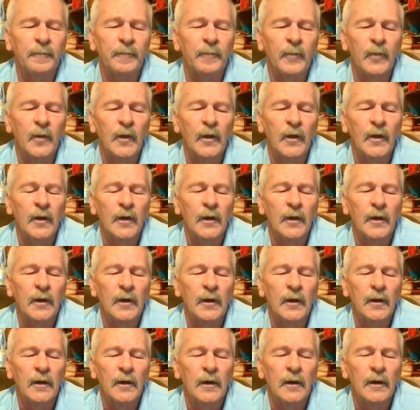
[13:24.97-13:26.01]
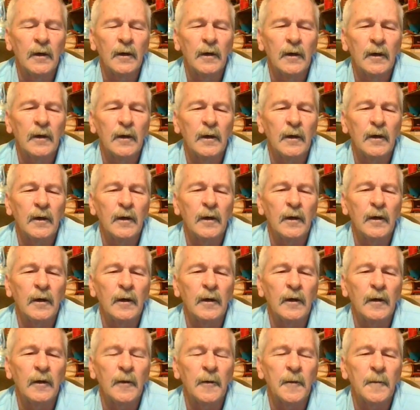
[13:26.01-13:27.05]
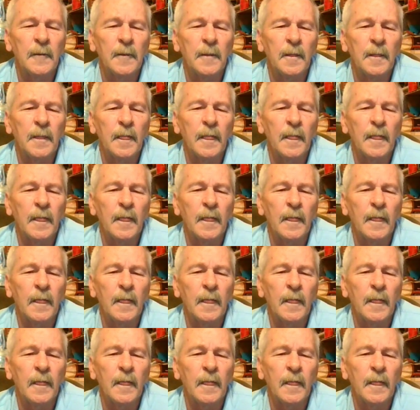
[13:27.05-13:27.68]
(no one is talking)